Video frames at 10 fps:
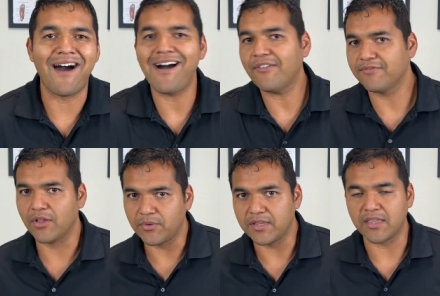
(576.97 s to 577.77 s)

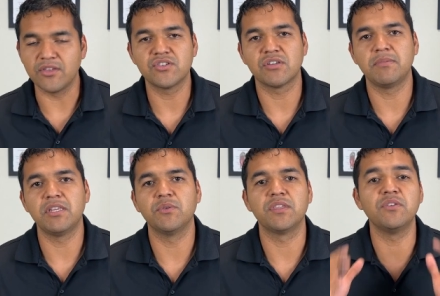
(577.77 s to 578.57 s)
offloading that you should
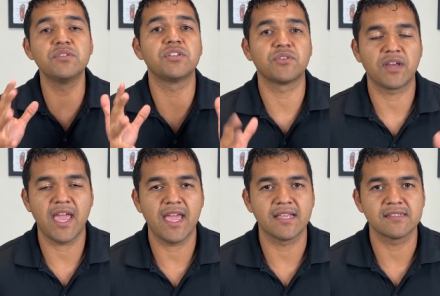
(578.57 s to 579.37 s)
be doing using your
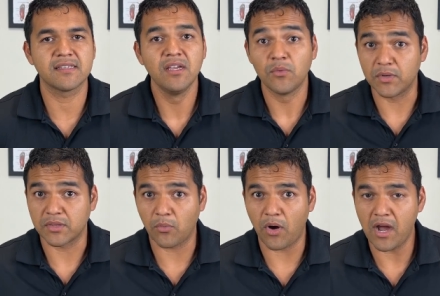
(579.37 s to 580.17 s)
hands
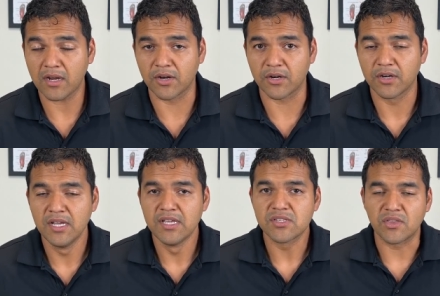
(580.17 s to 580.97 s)
with the walker